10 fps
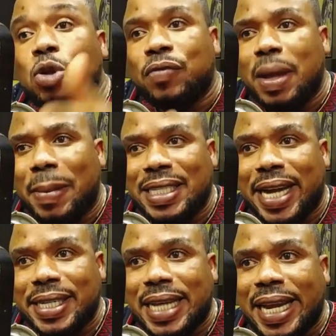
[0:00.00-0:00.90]
of the matter
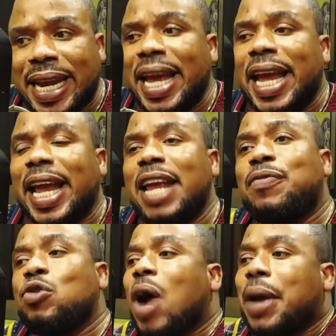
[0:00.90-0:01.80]
is that
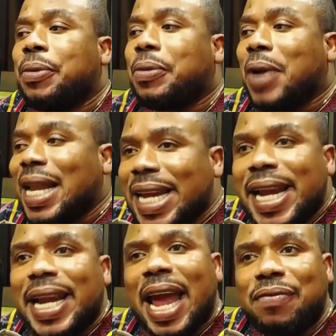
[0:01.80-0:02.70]
if you are
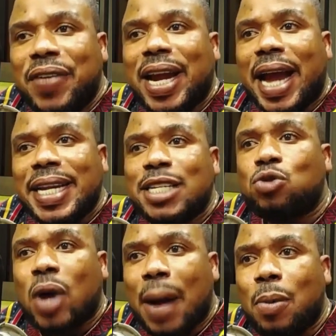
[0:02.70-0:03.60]
rallying every Ghanaian
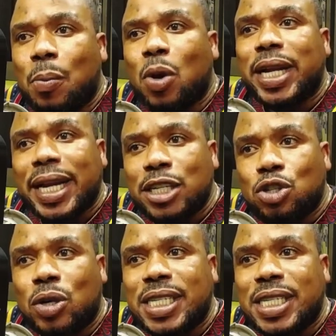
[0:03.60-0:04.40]
to come on board and ensure,